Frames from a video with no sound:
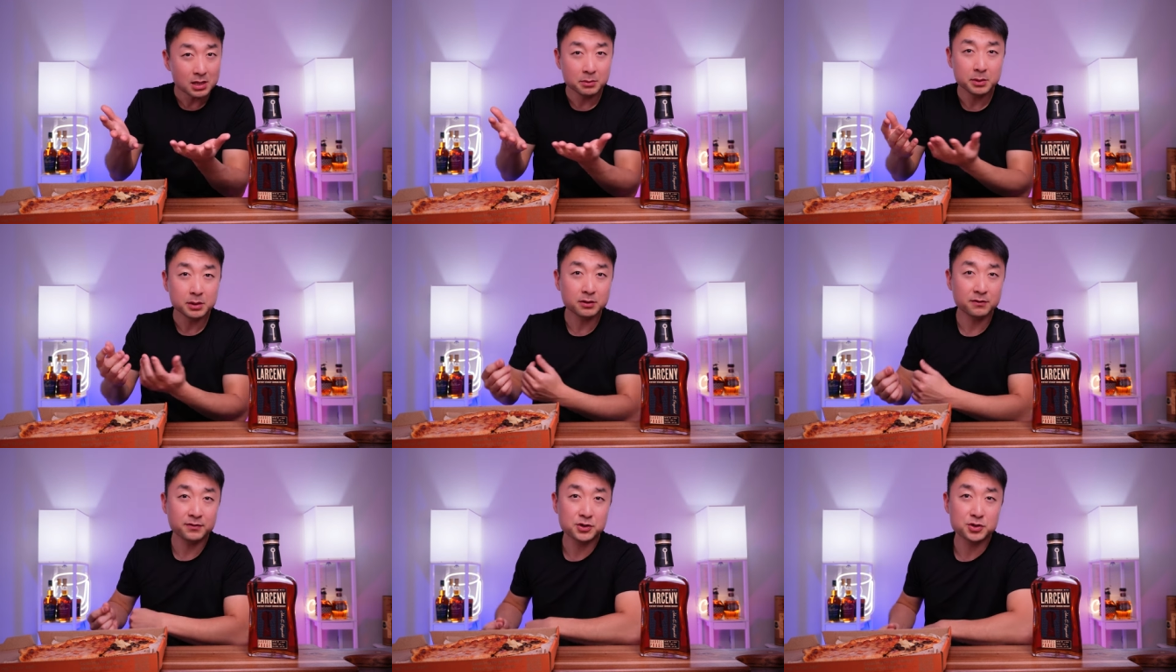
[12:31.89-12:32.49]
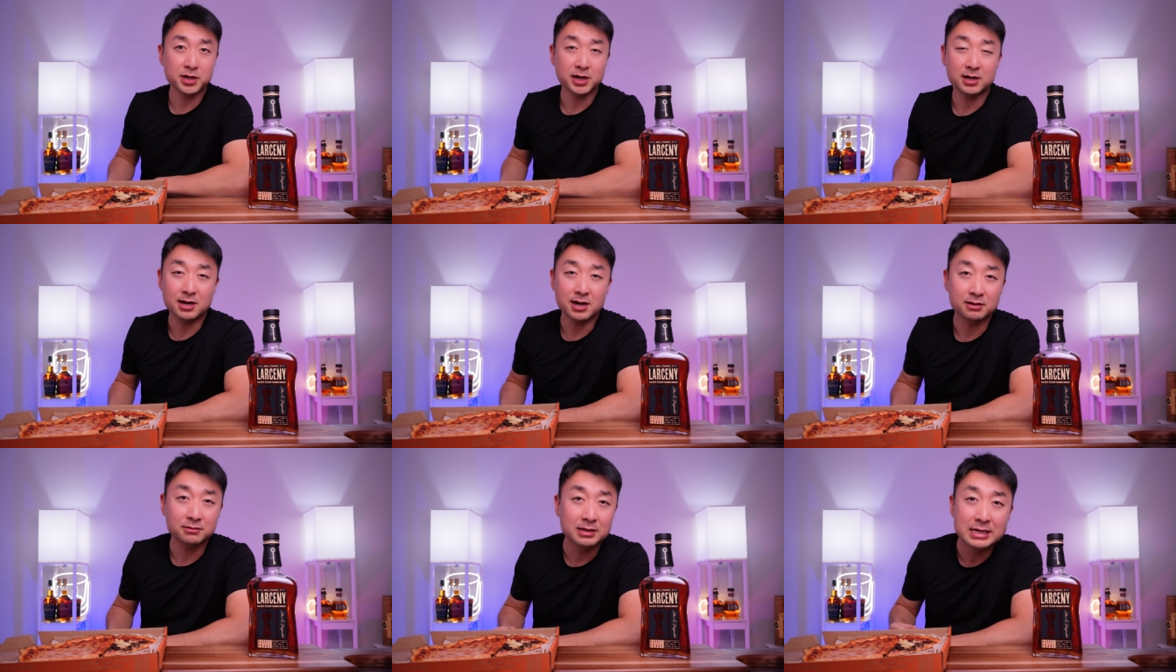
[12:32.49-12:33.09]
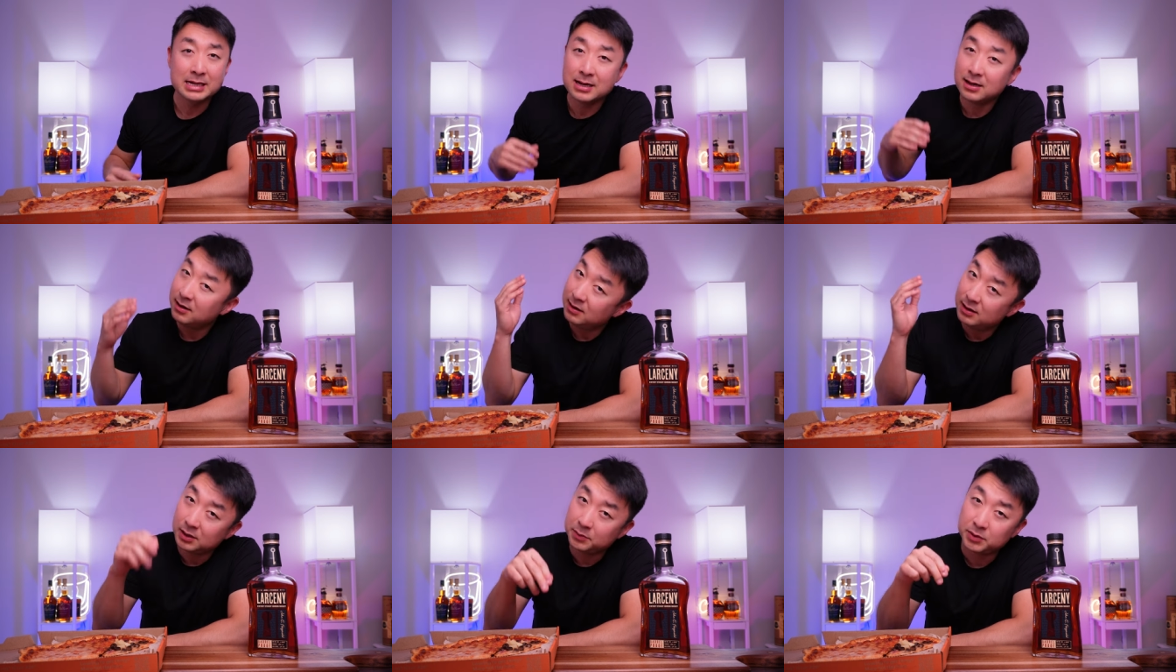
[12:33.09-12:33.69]
Let me know if you tried it out.
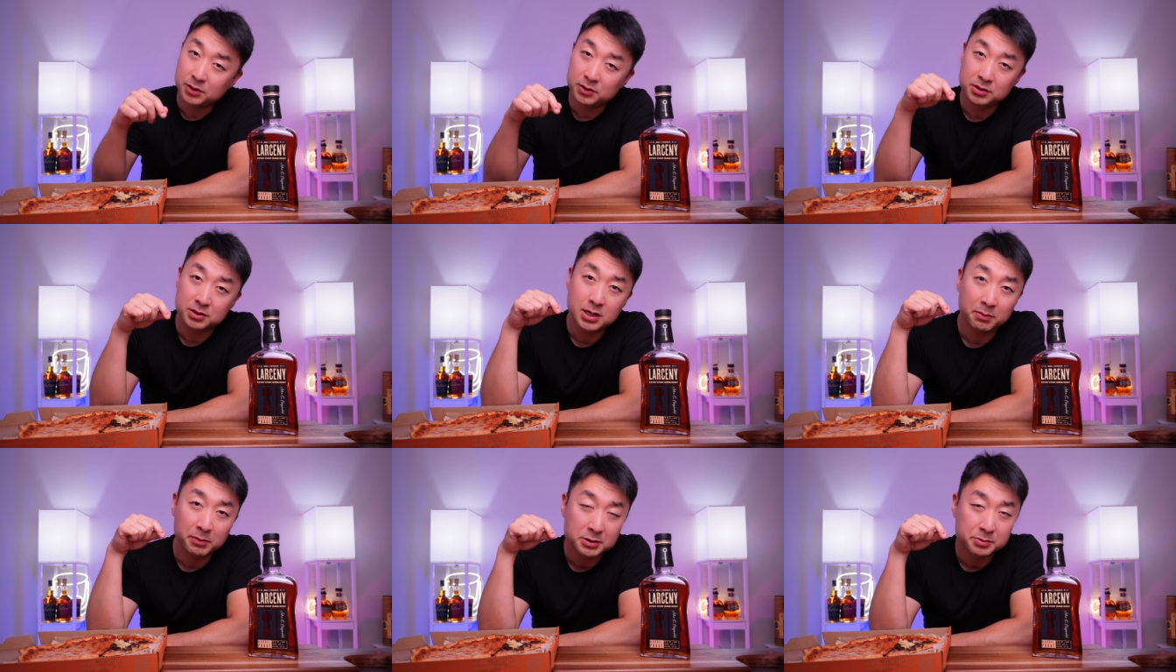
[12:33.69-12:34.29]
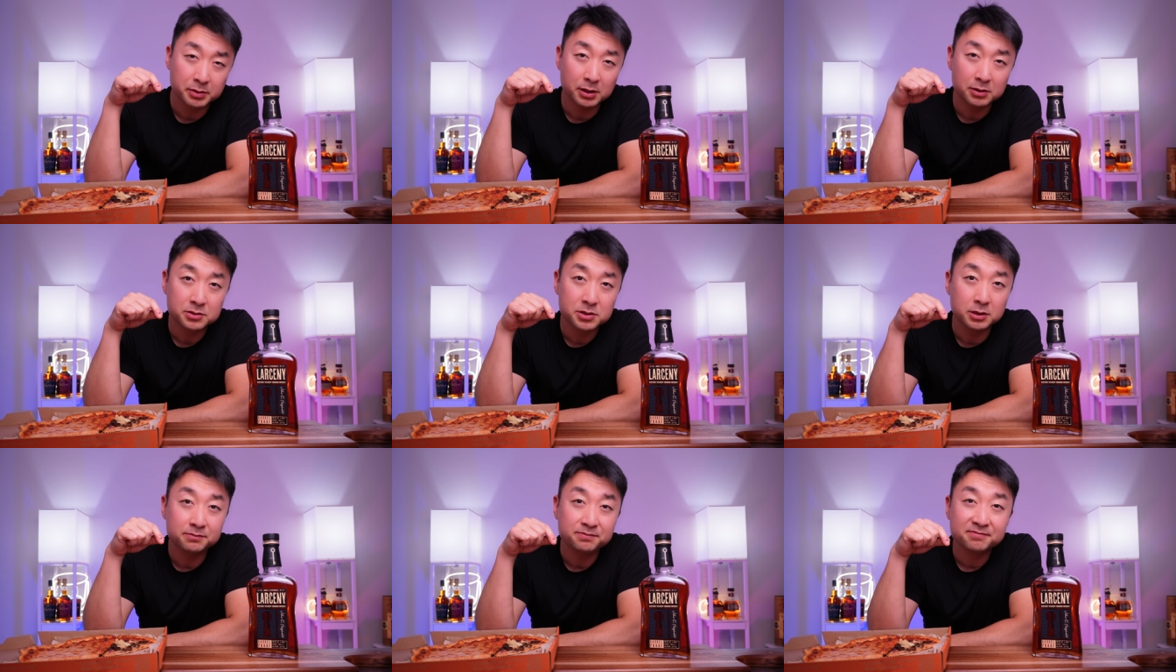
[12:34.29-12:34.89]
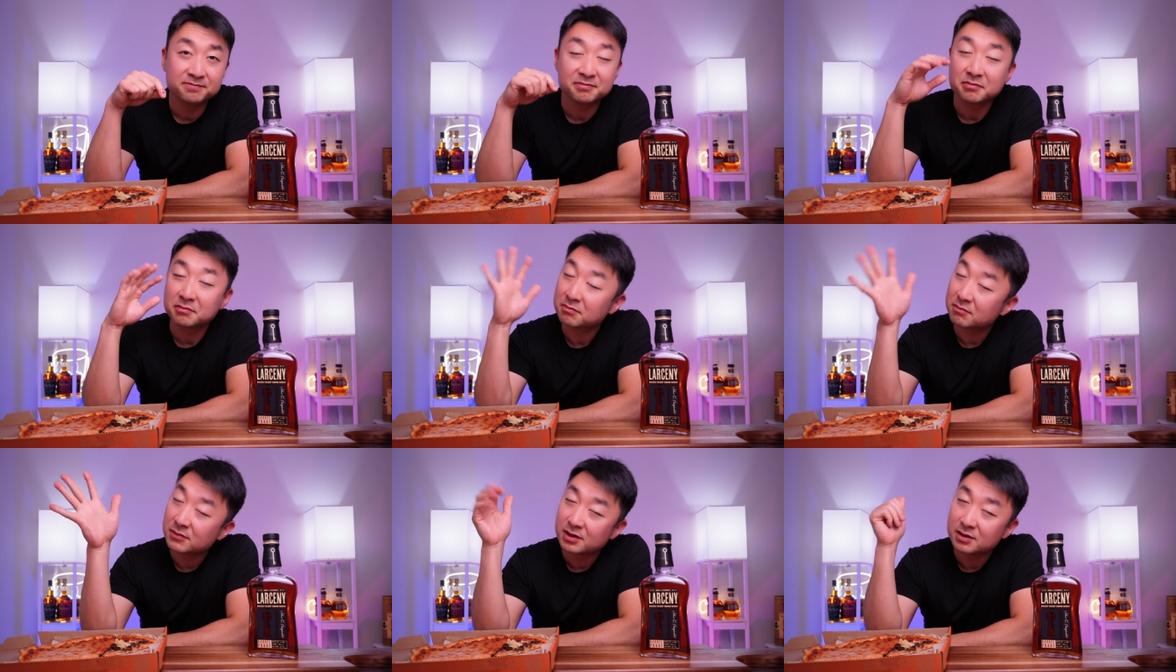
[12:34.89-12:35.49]
Let me know in the comments below. So
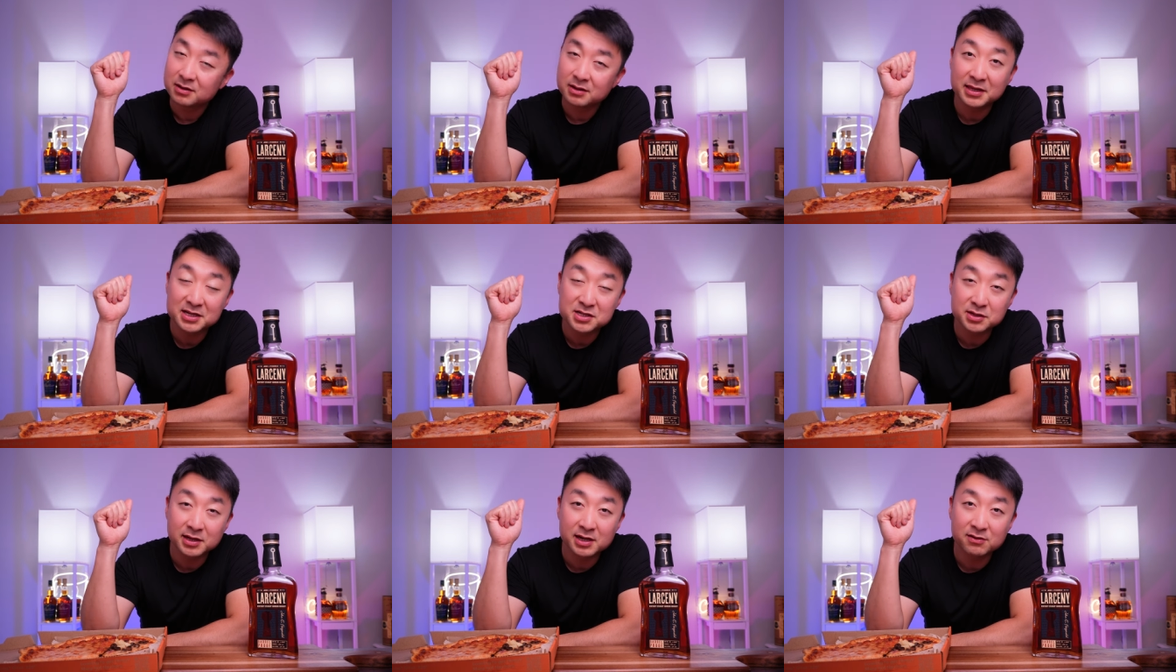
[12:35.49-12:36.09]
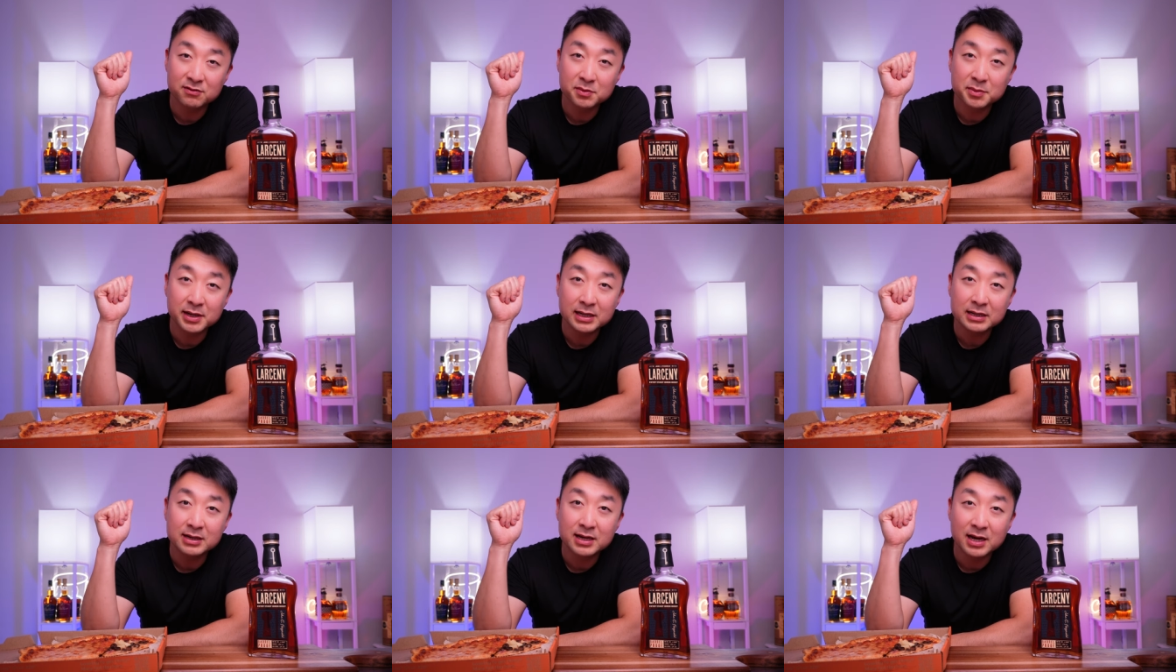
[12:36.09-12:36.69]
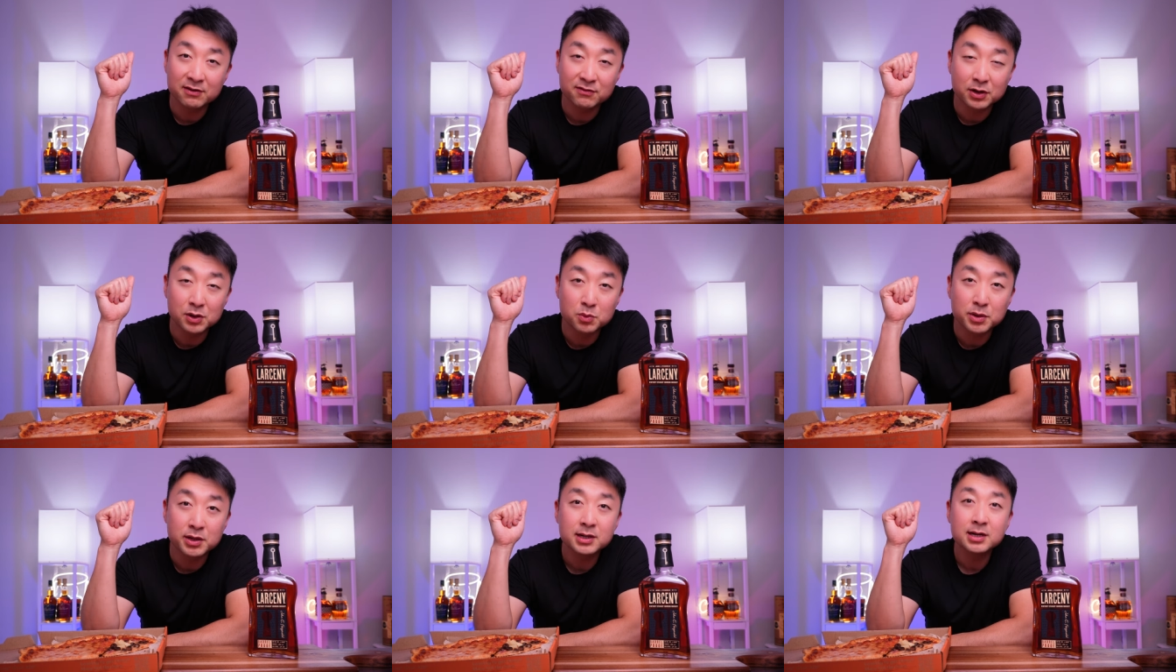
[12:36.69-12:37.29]
thanks again, everybody. Have a
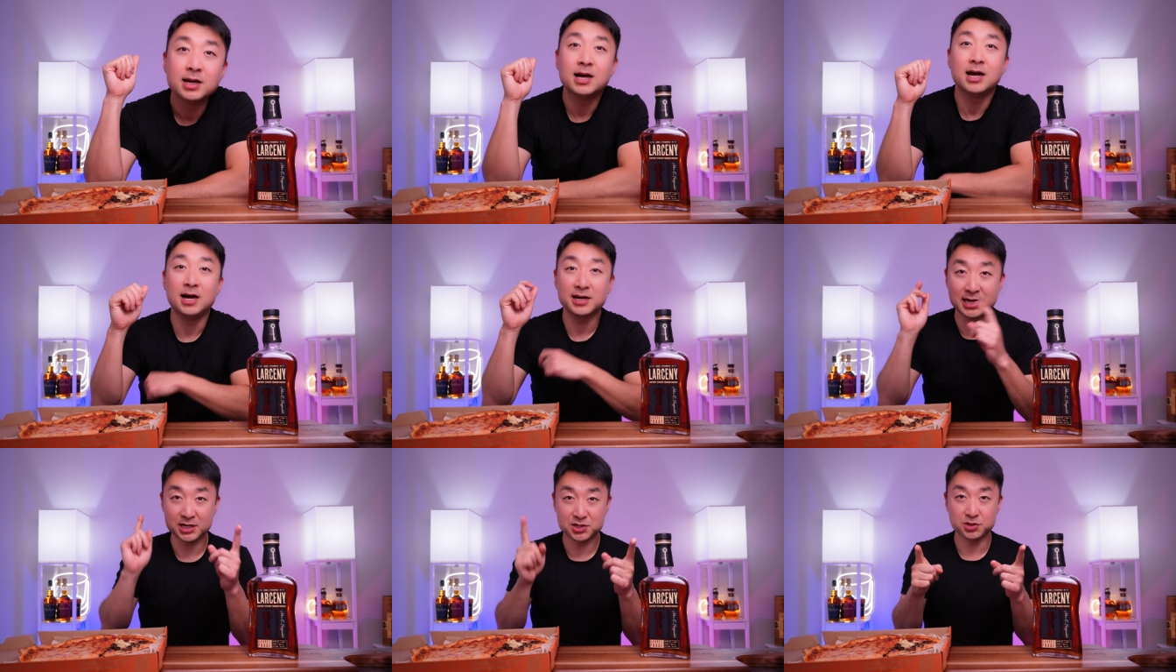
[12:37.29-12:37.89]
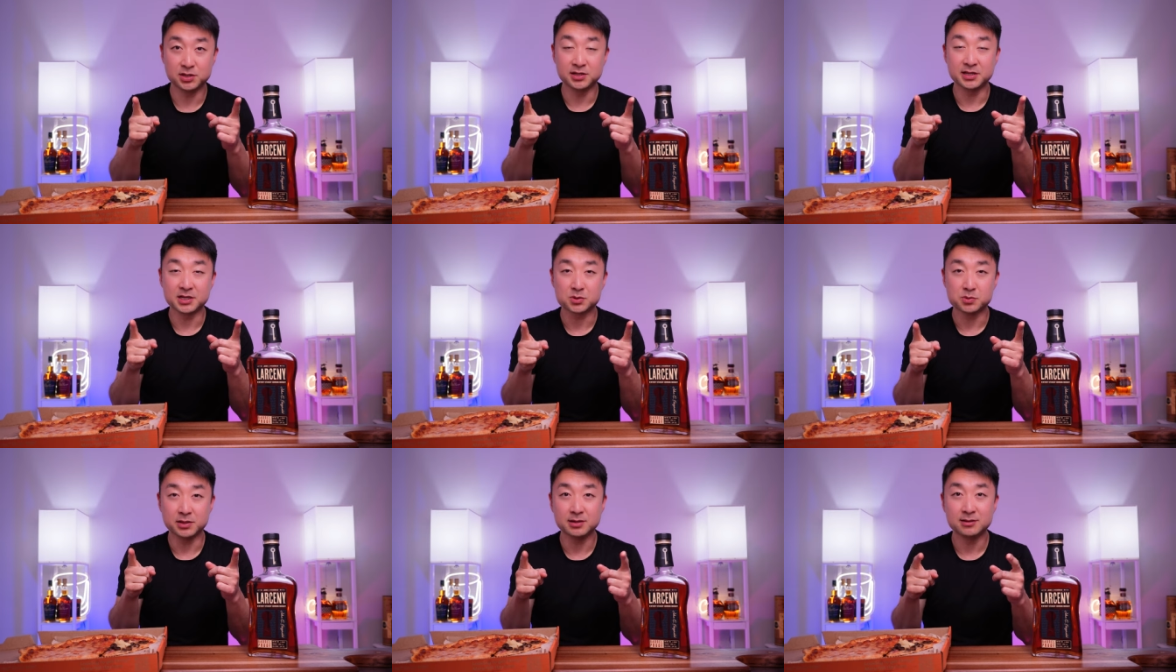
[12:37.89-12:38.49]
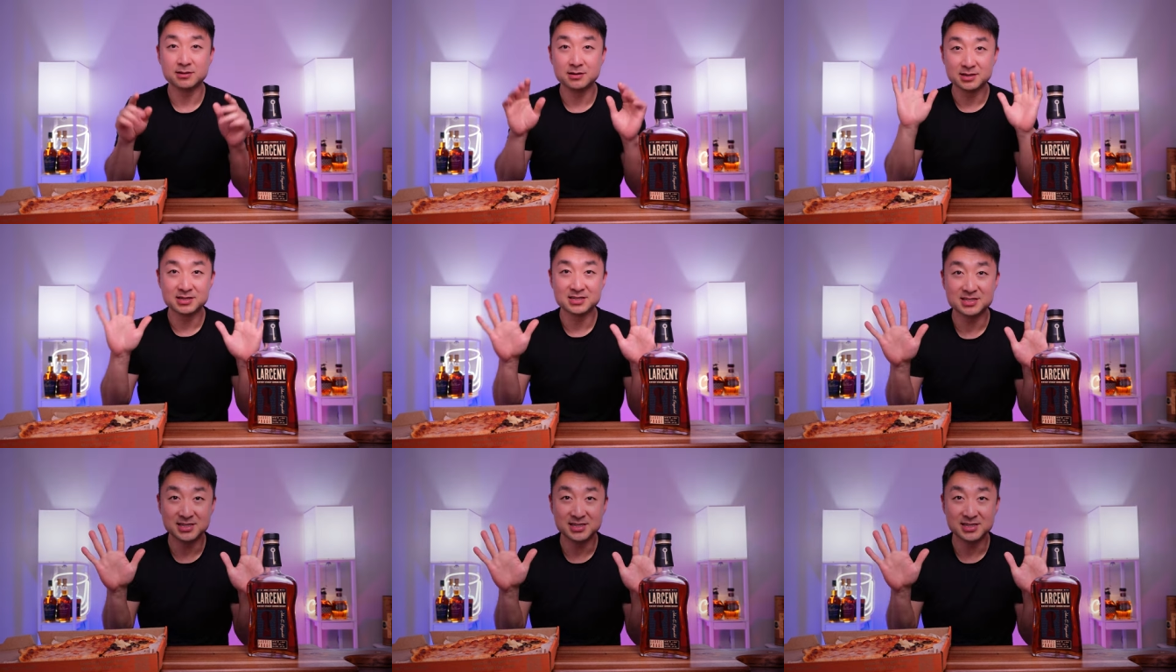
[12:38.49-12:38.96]
good one. I'll catch you on the next one.